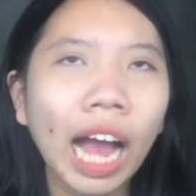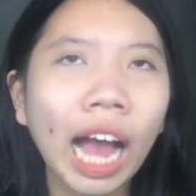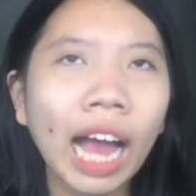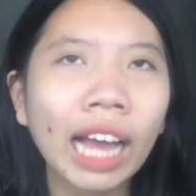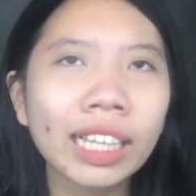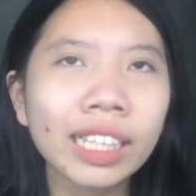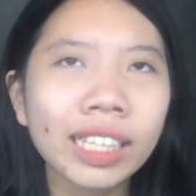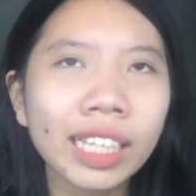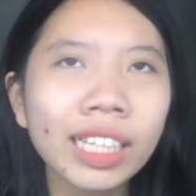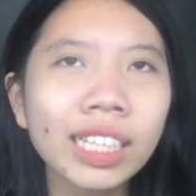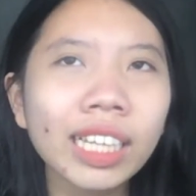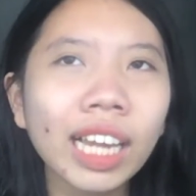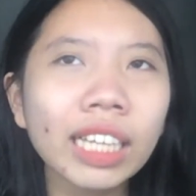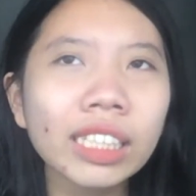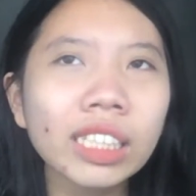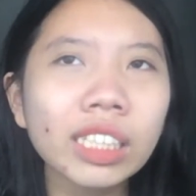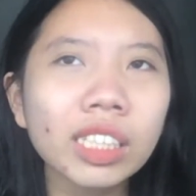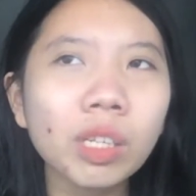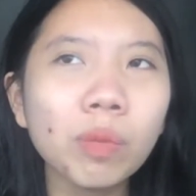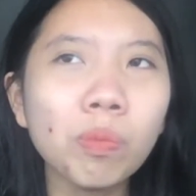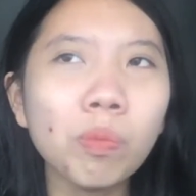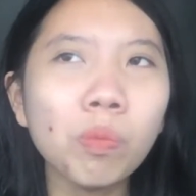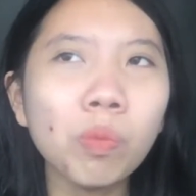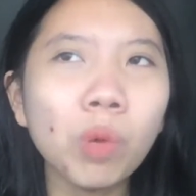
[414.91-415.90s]
I think that's
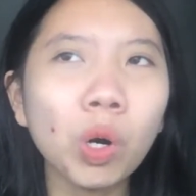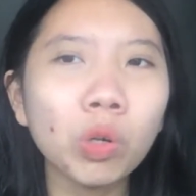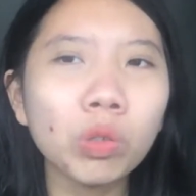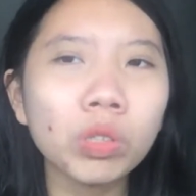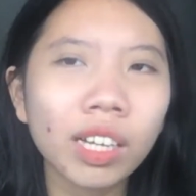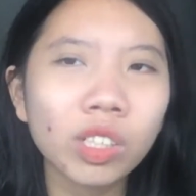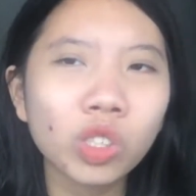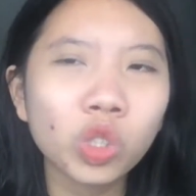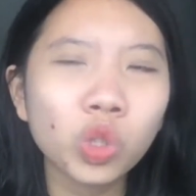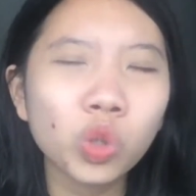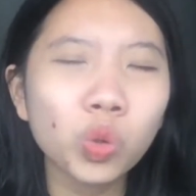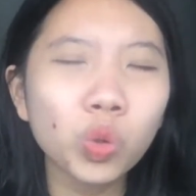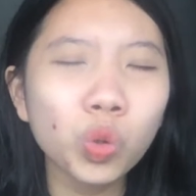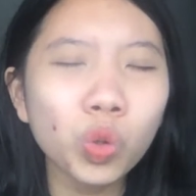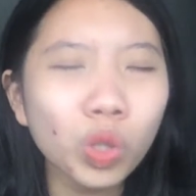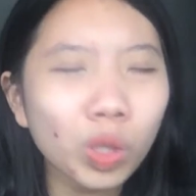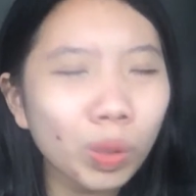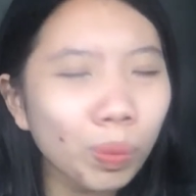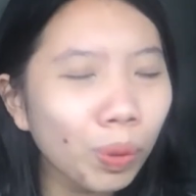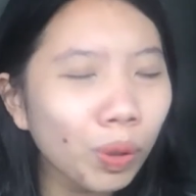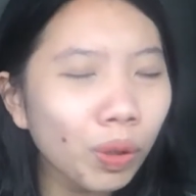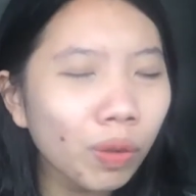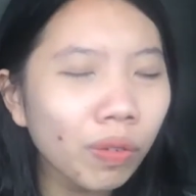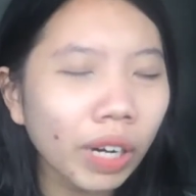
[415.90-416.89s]
the most
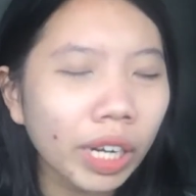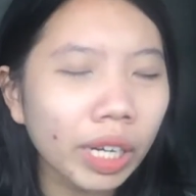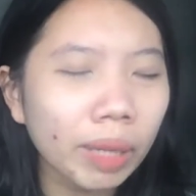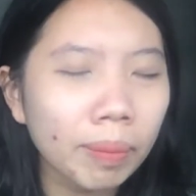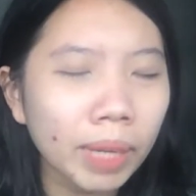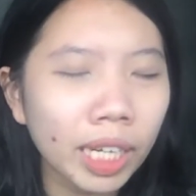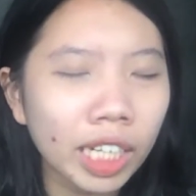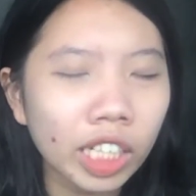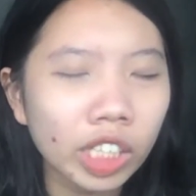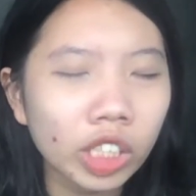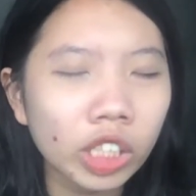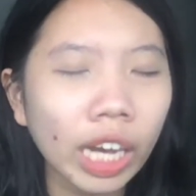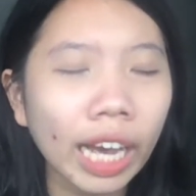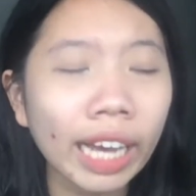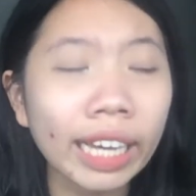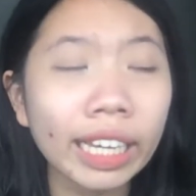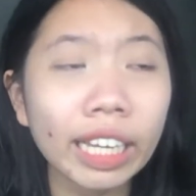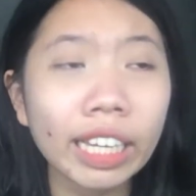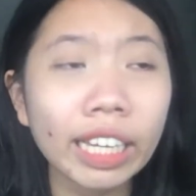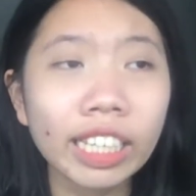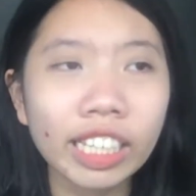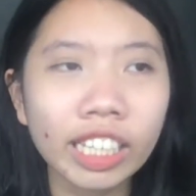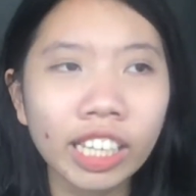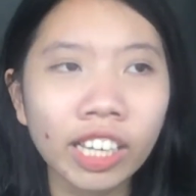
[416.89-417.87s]
suitable recommendation I
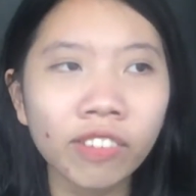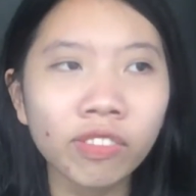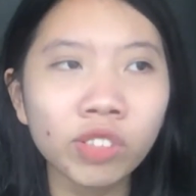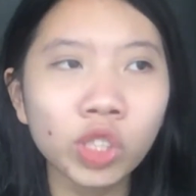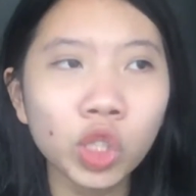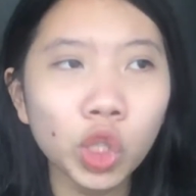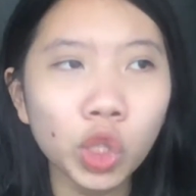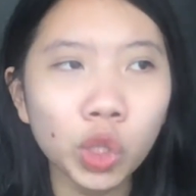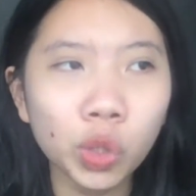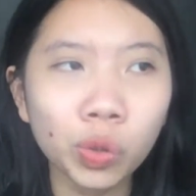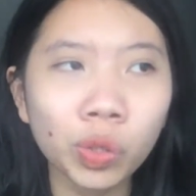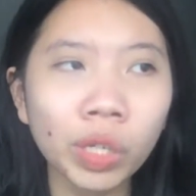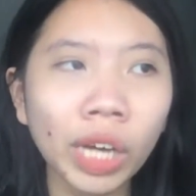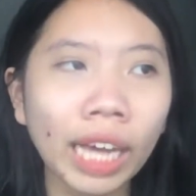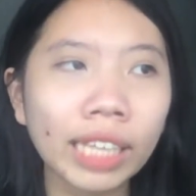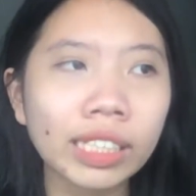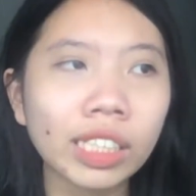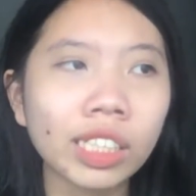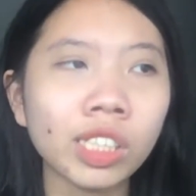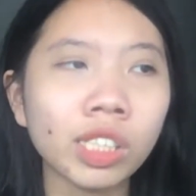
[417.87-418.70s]
can give to you guys